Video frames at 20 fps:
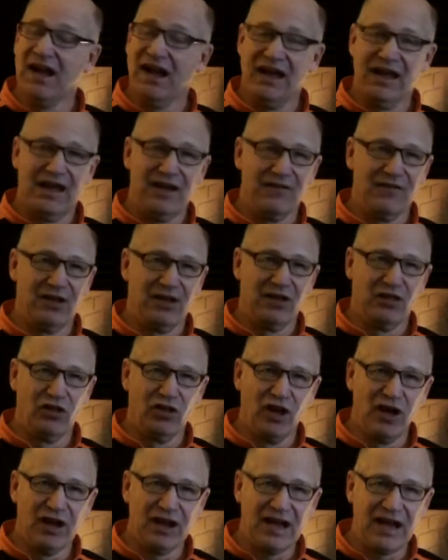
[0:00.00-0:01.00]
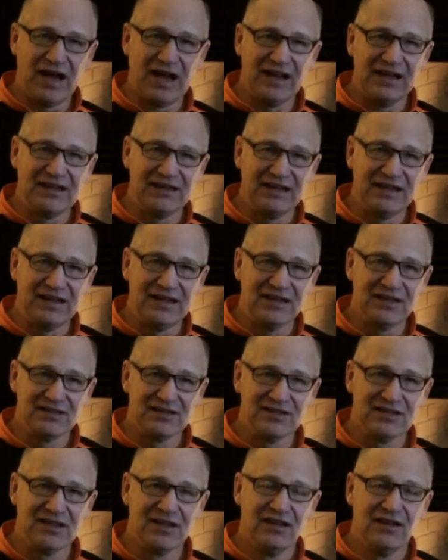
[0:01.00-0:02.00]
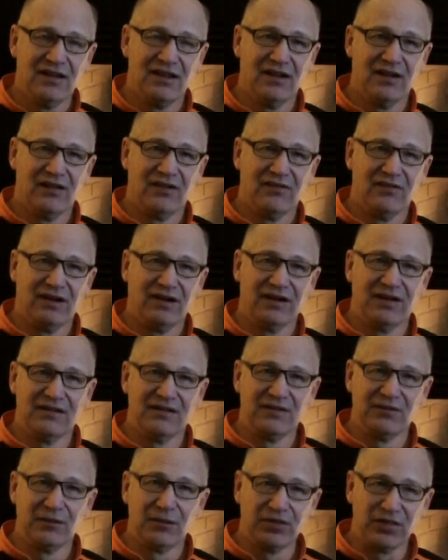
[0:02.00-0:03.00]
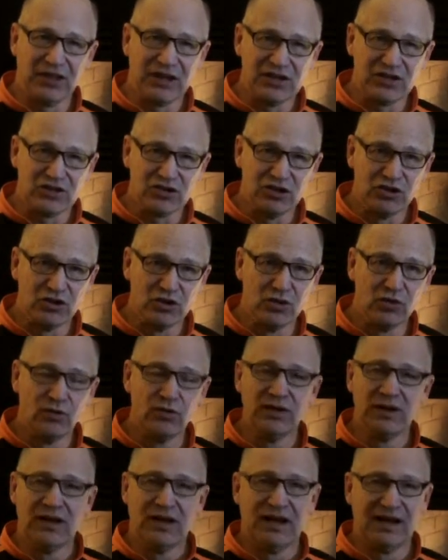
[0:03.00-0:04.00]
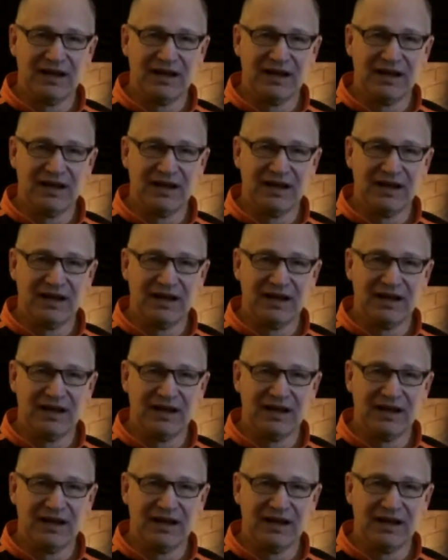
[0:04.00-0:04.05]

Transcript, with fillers: I have a lot of ideas of uh, different things to do.